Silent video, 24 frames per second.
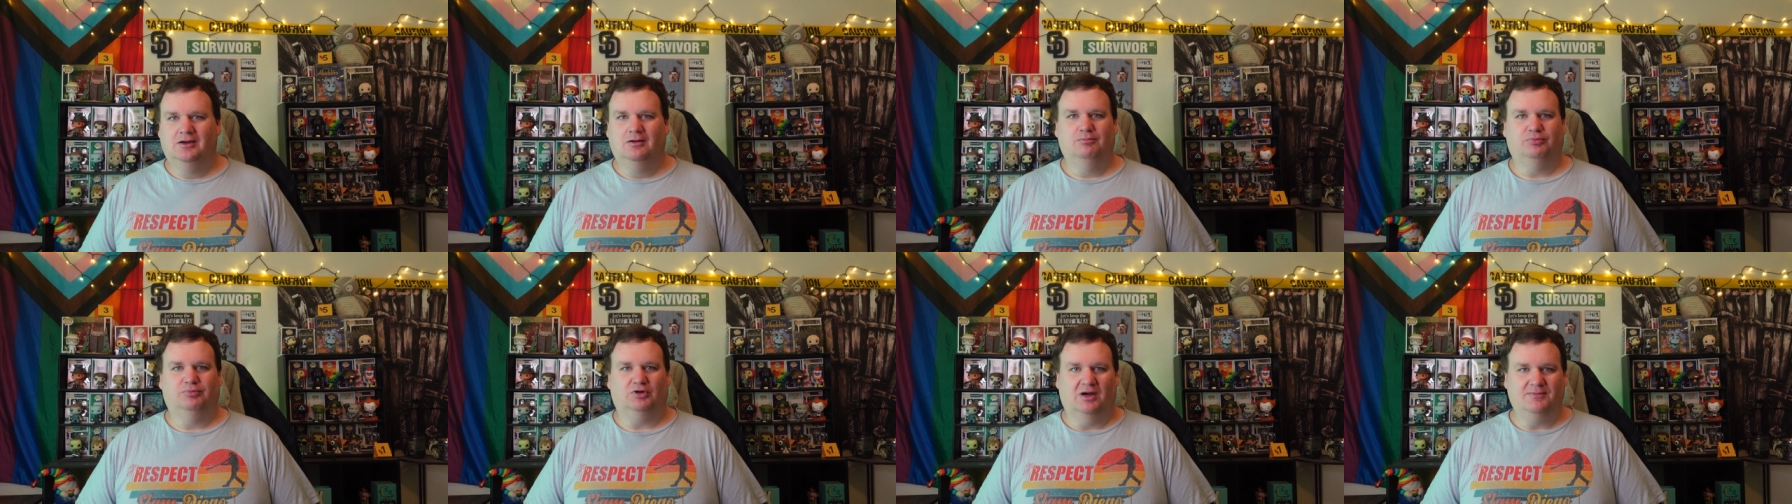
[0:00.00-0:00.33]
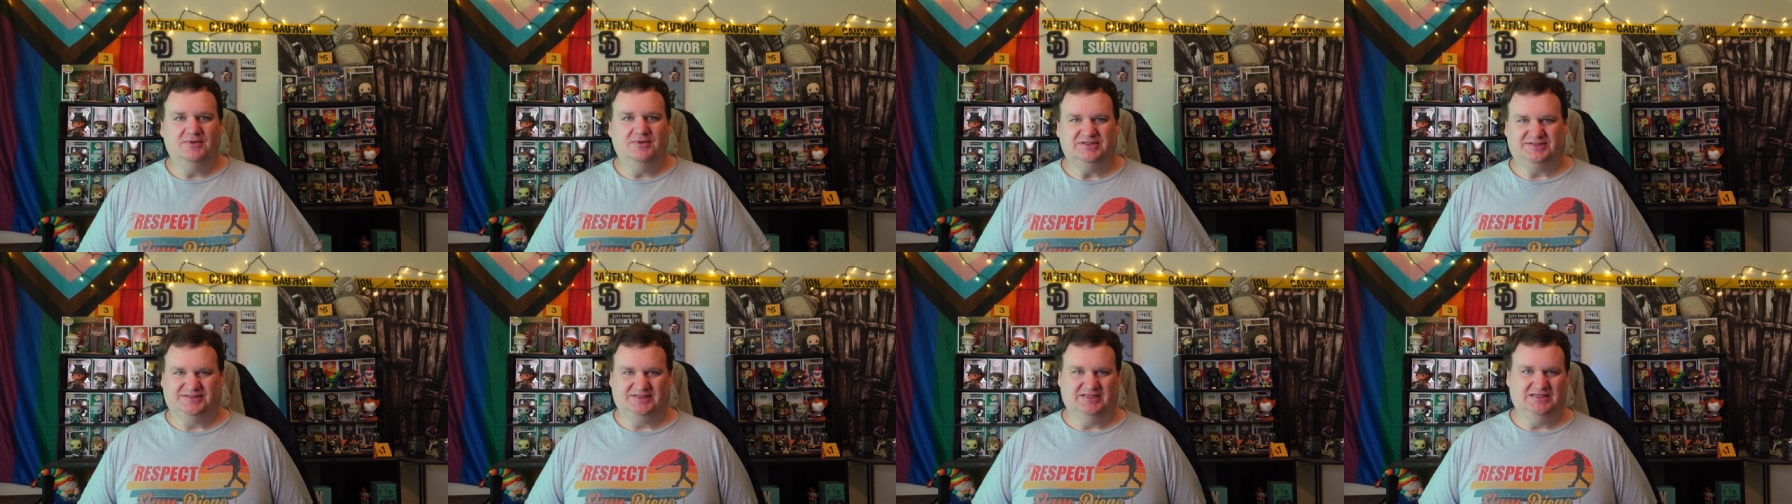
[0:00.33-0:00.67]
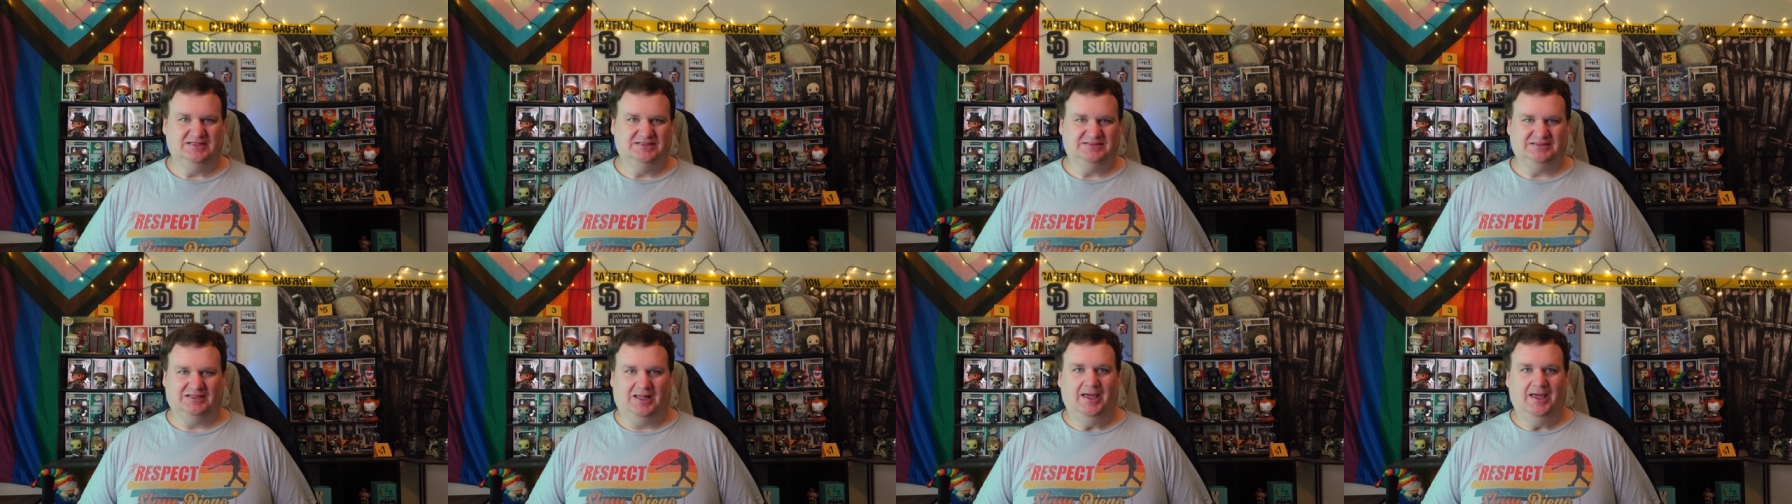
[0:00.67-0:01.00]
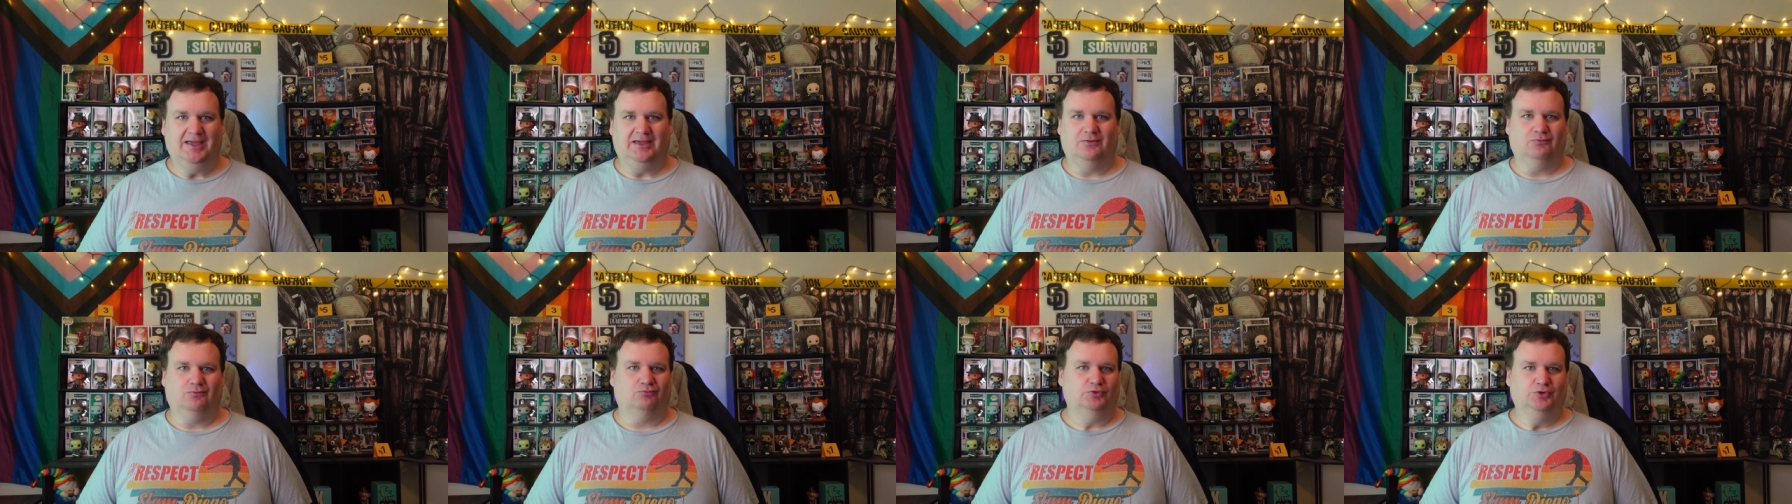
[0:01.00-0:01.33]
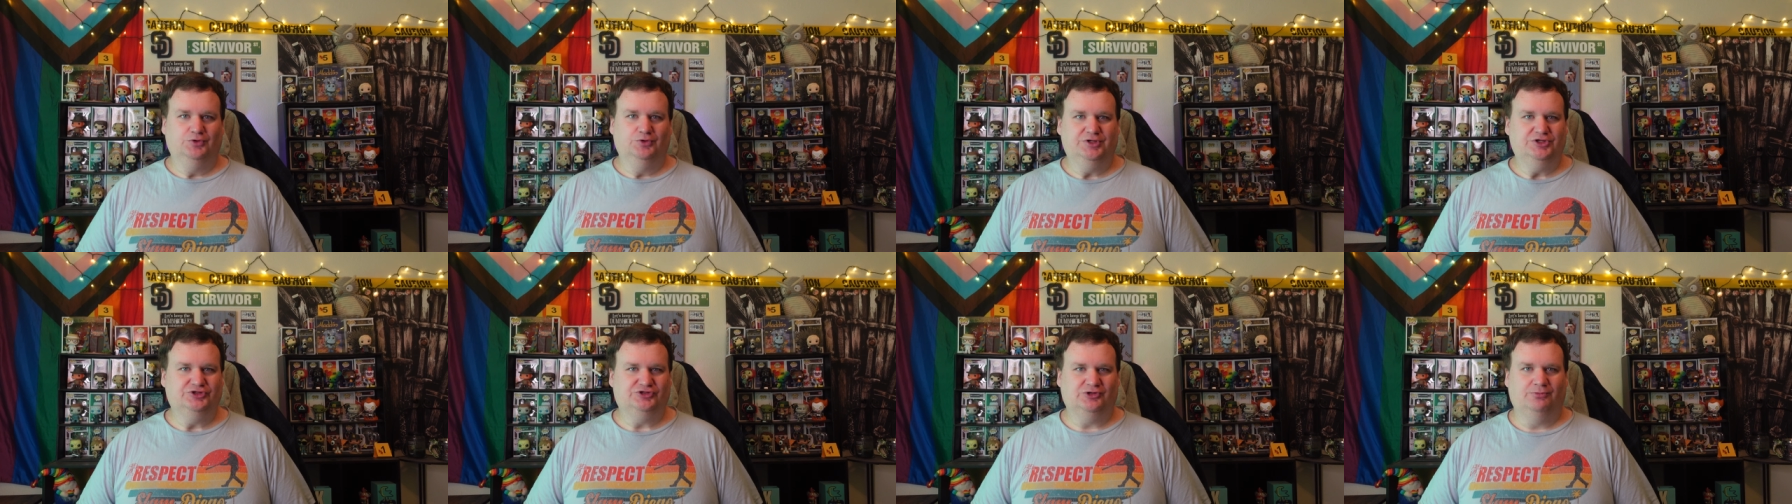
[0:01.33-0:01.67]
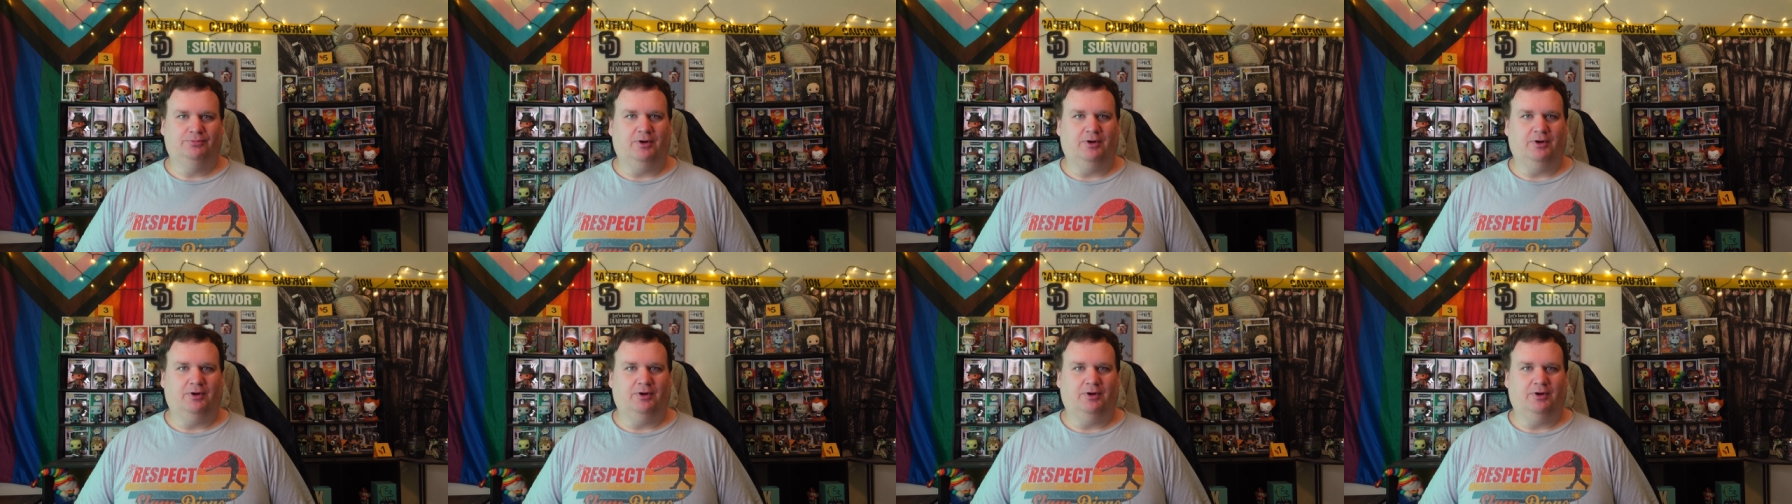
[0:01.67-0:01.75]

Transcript: premises like Rudy's